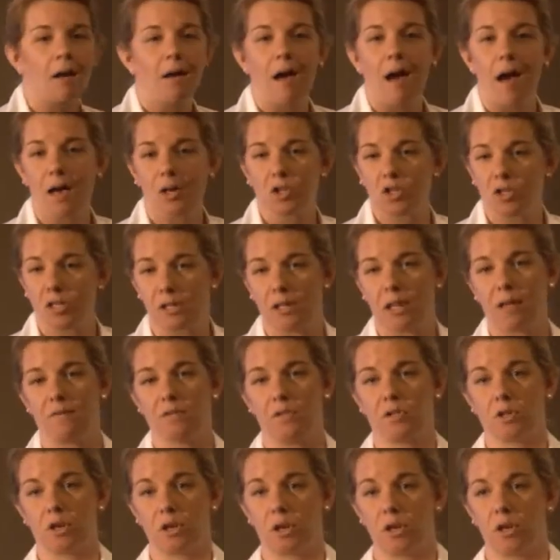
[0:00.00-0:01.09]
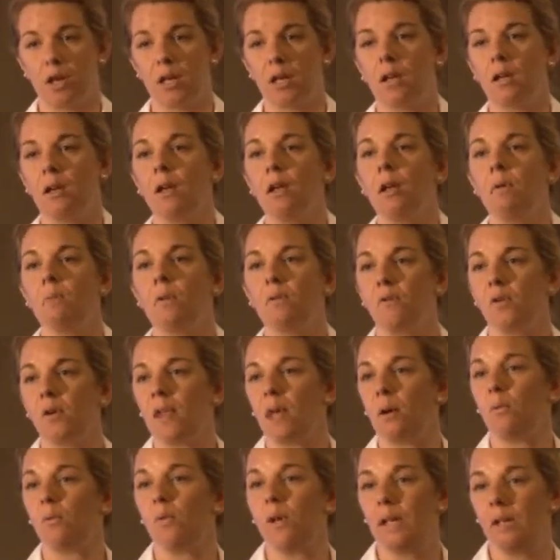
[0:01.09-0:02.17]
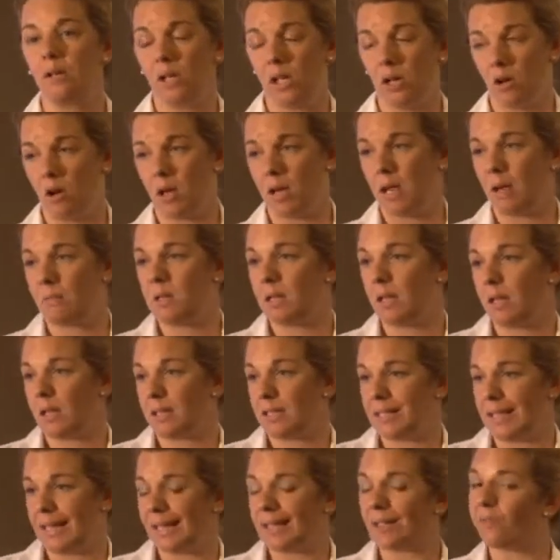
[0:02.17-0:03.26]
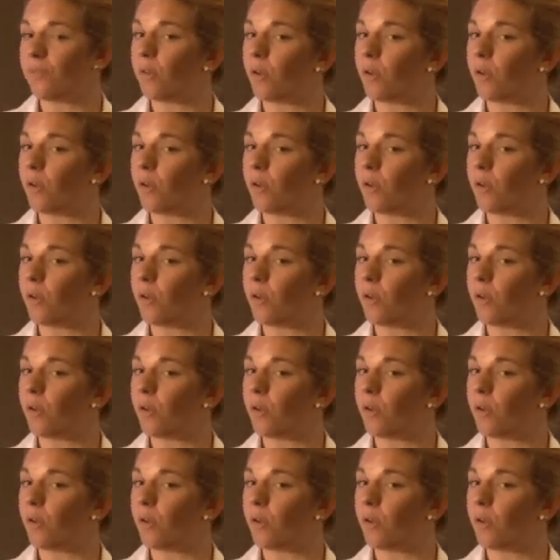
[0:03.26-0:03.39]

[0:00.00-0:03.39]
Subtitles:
oxygen levels are good, before they wheel you on up to the 6th